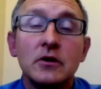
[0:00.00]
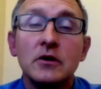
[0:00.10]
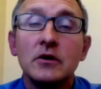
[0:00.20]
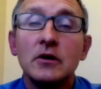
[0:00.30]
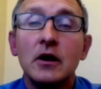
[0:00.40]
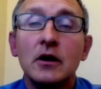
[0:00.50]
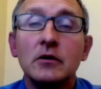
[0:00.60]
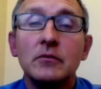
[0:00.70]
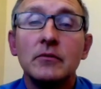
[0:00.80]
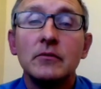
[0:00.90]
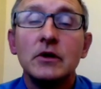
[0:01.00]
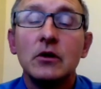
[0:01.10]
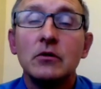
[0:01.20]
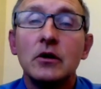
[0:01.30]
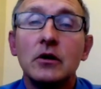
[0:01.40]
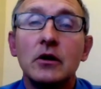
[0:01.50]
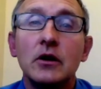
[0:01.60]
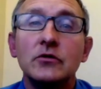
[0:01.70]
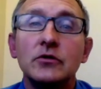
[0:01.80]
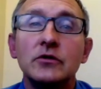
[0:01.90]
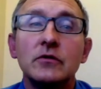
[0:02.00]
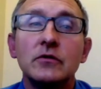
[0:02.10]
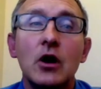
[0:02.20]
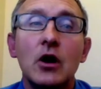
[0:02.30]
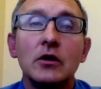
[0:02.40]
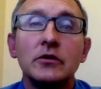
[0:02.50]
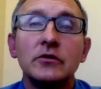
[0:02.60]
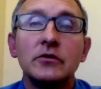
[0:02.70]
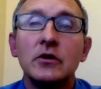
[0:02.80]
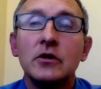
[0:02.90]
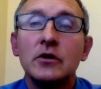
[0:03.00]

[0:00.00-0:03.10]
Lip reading: hundreds of dollars